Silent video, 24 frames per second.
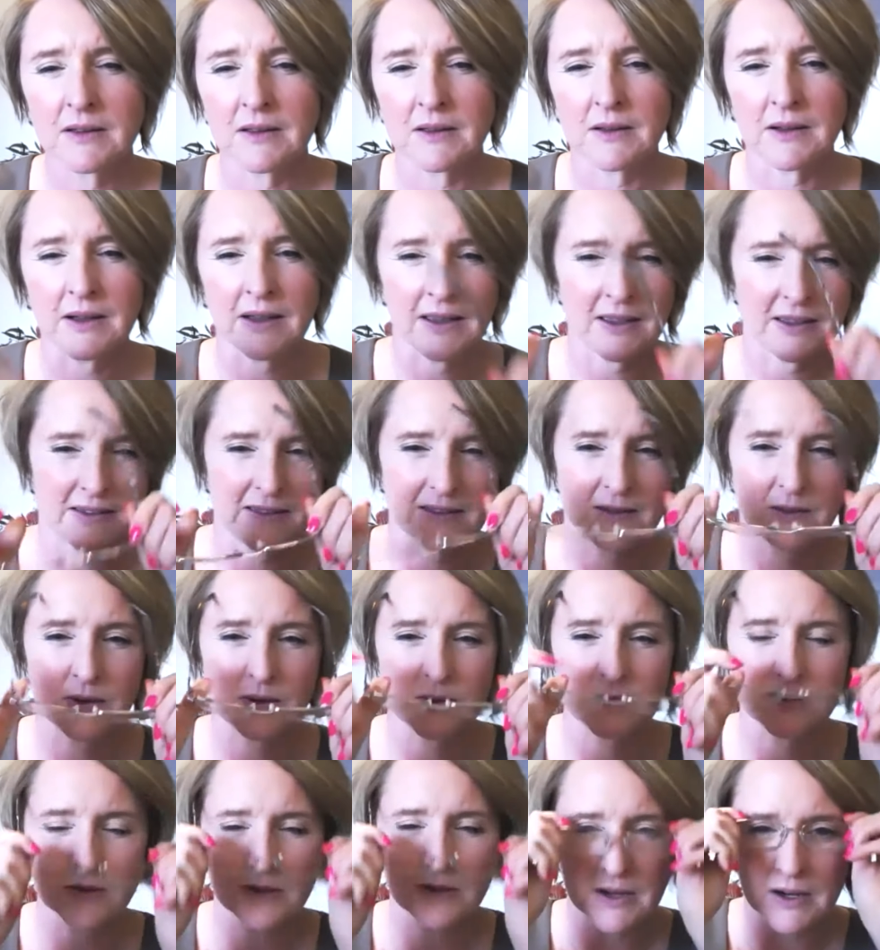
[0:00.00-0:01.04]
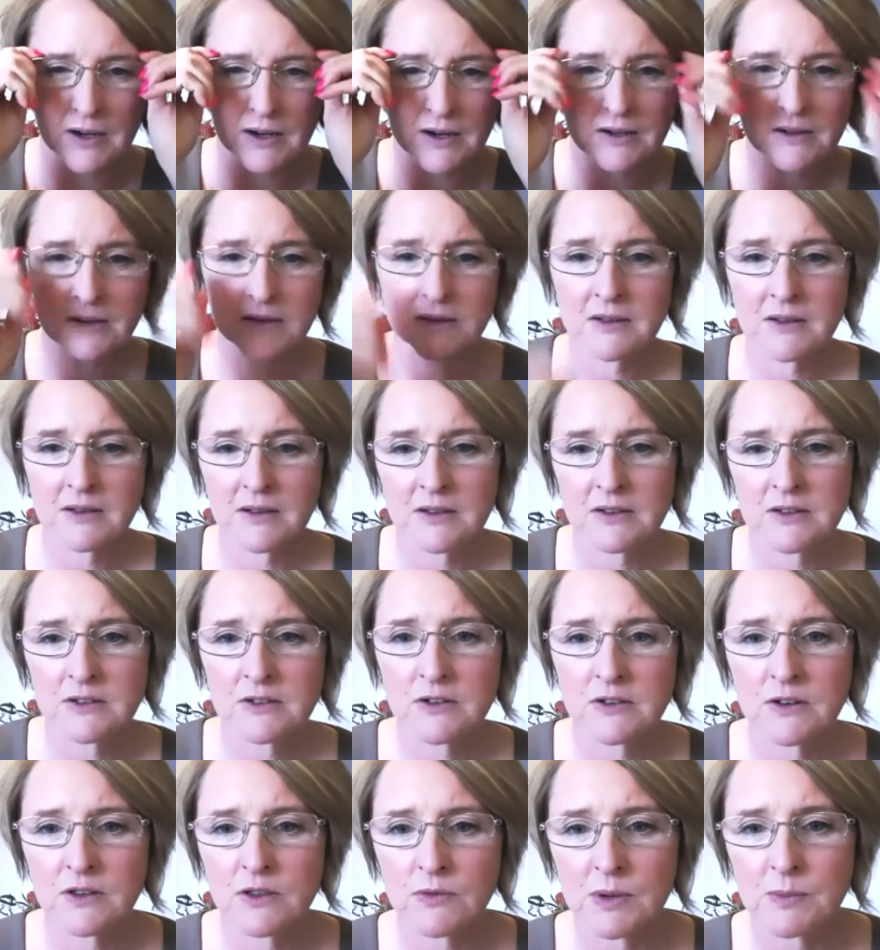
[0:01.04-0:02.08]
i can't see what i'm doing here
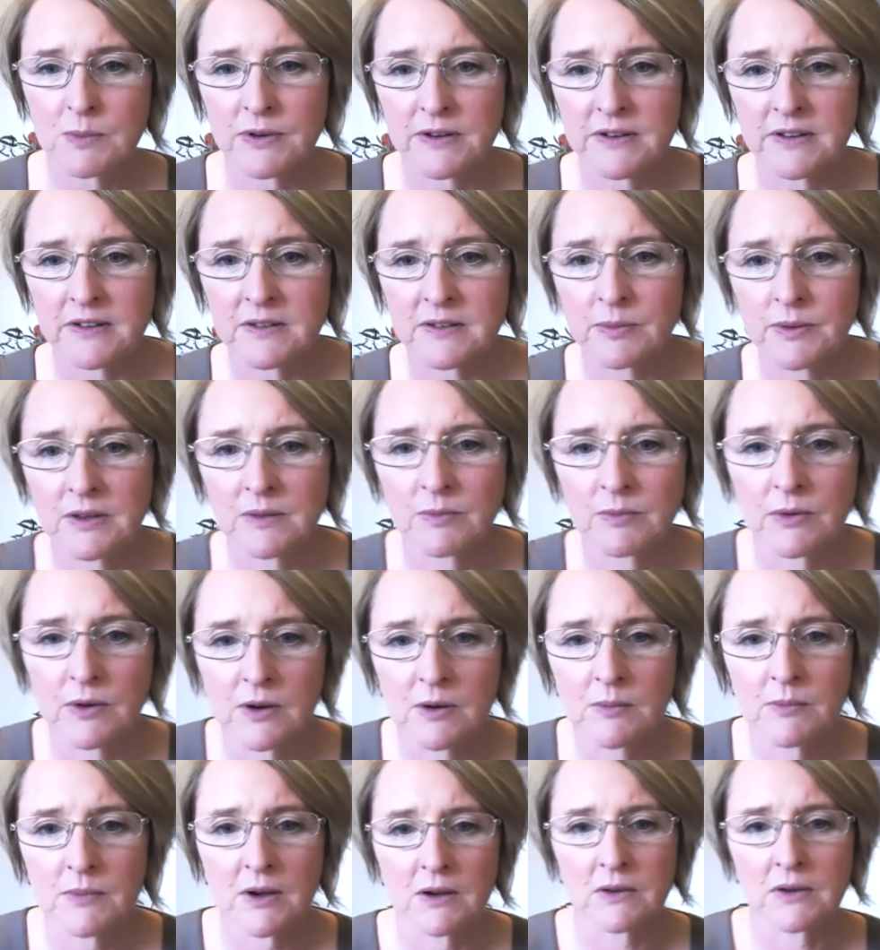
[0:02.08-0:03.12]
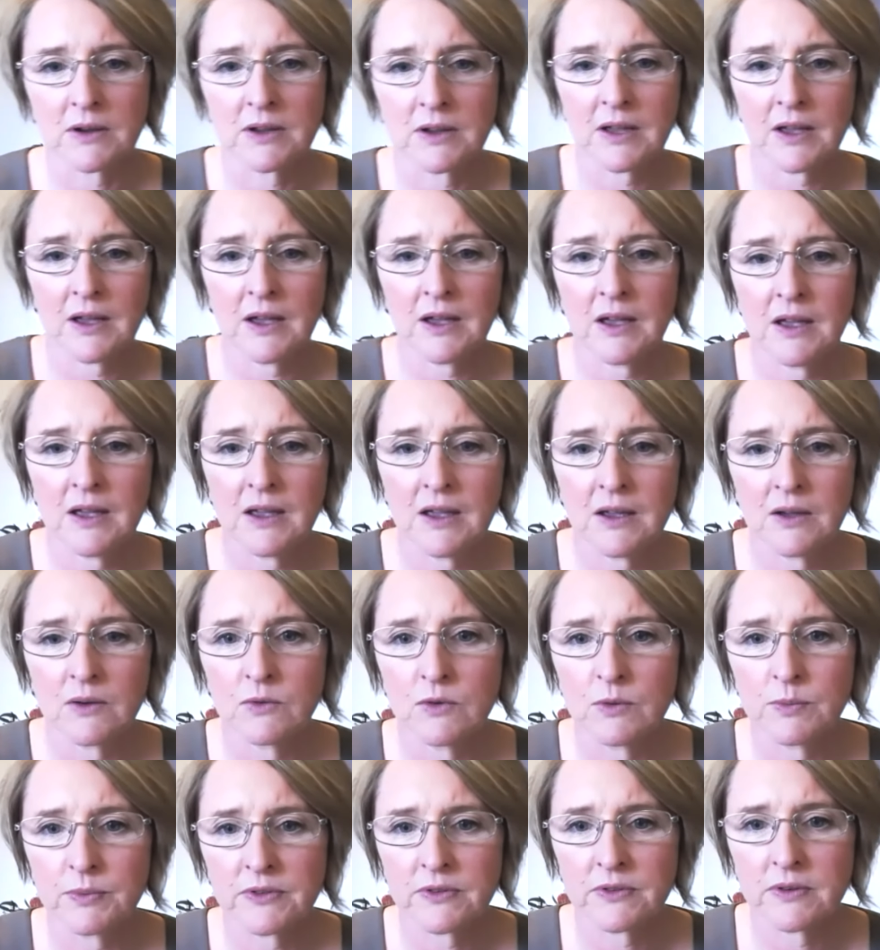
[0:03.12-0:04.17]
two to three participants per room okay
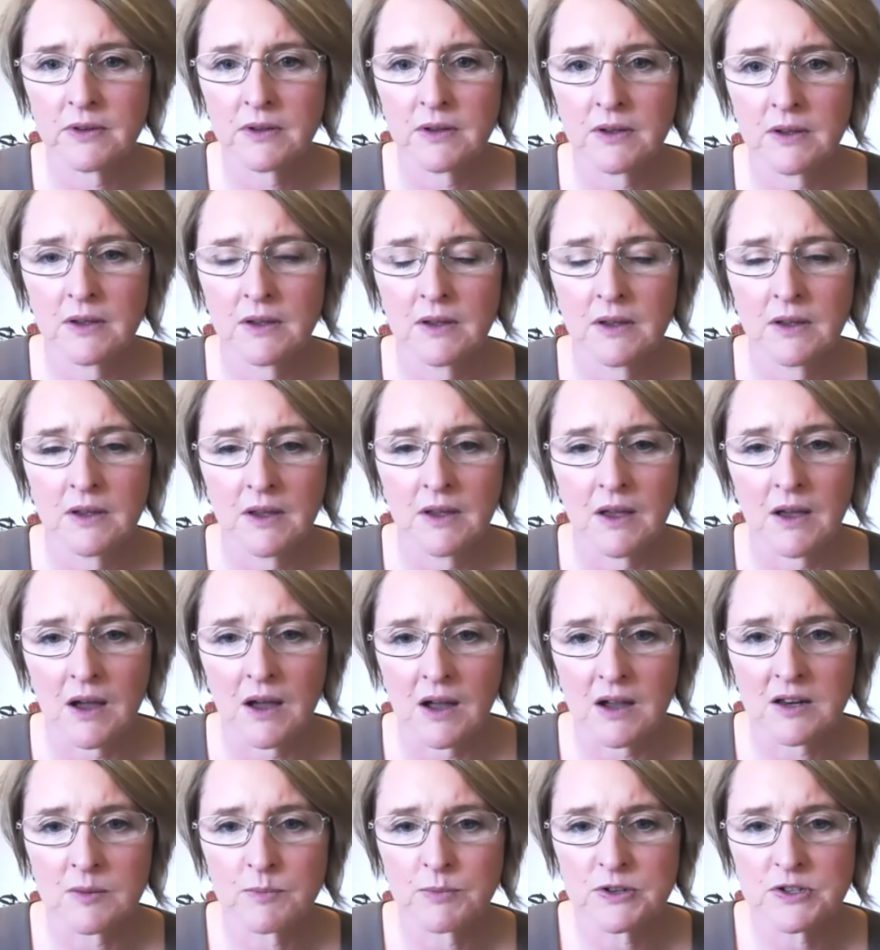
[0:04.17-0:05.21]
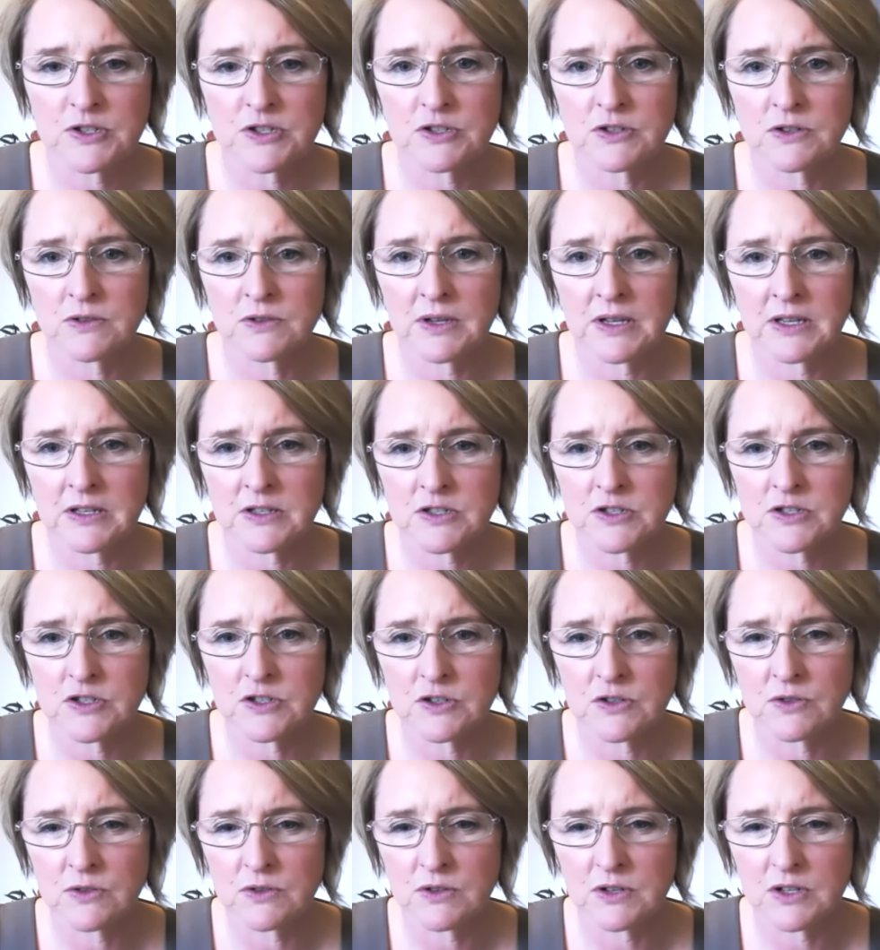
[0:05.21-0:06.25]
whoops I'm going to put you
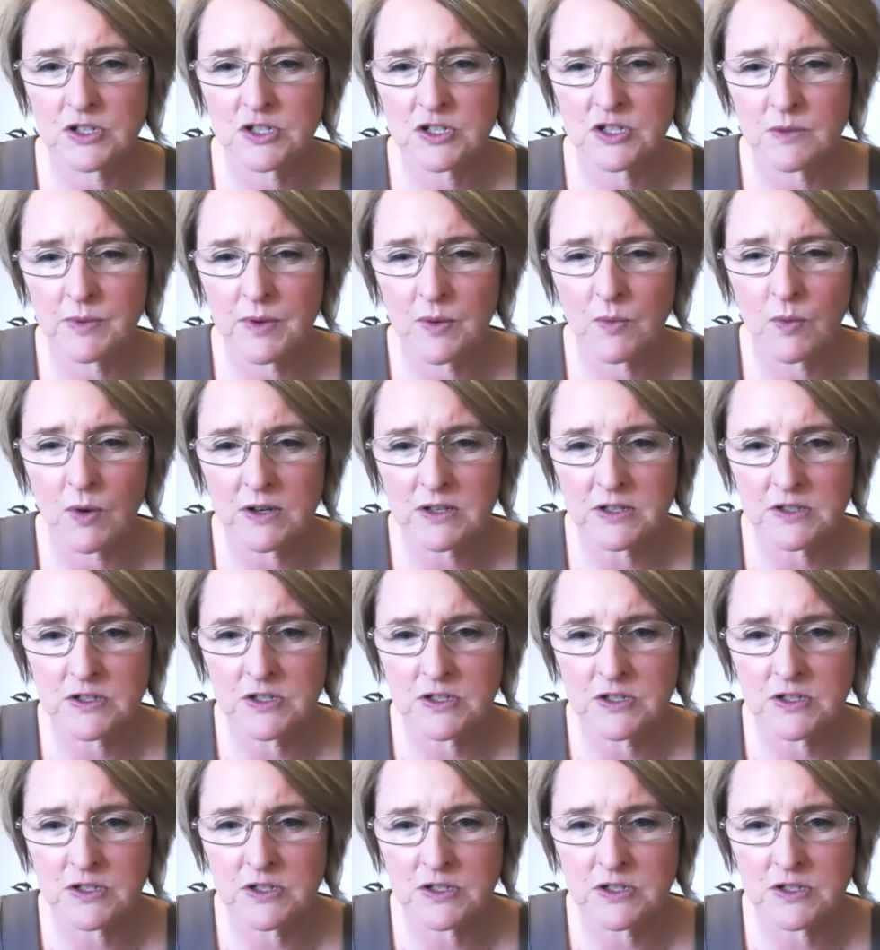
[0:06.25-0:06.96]
into, it should be one to